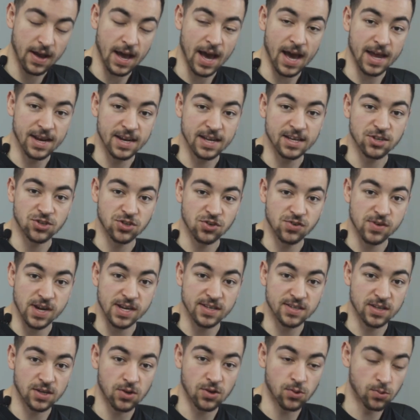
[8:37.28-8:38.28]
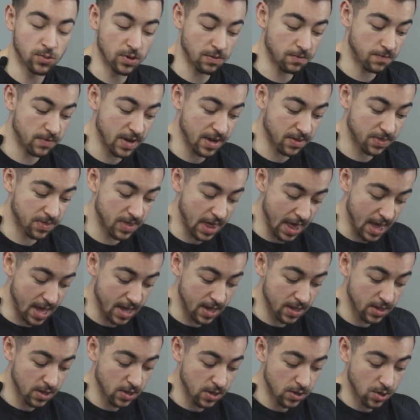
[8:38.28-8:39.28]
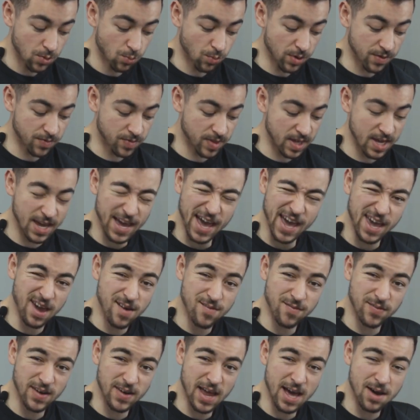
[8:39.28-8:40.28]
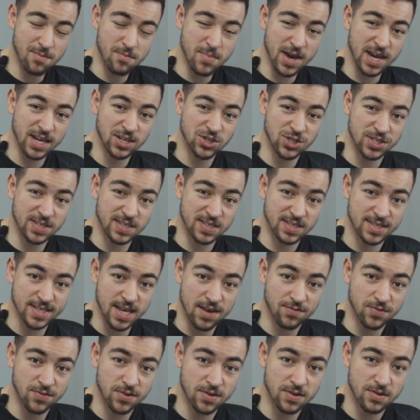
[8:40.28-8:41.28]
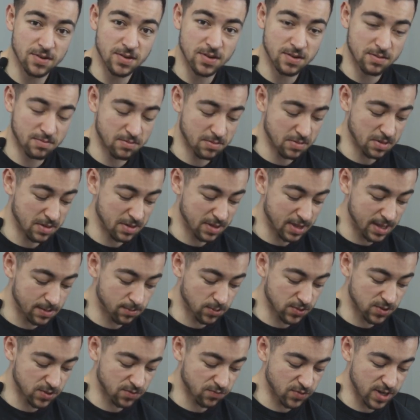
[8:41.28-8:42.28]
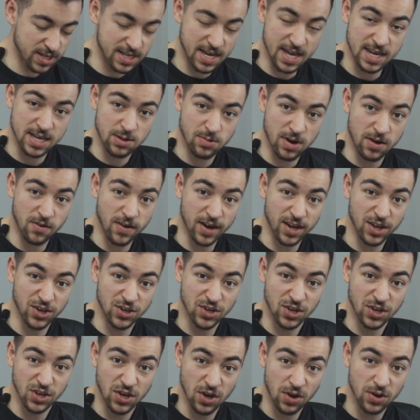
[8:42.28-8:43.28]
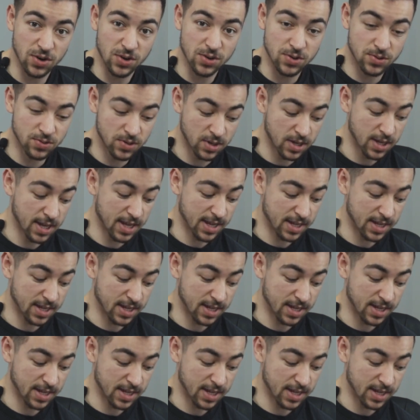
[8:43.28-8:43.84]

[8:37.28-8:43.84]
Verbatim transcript: And it creates a cool effect there. With the A flat major 7, there wasn't really anywhere I could go.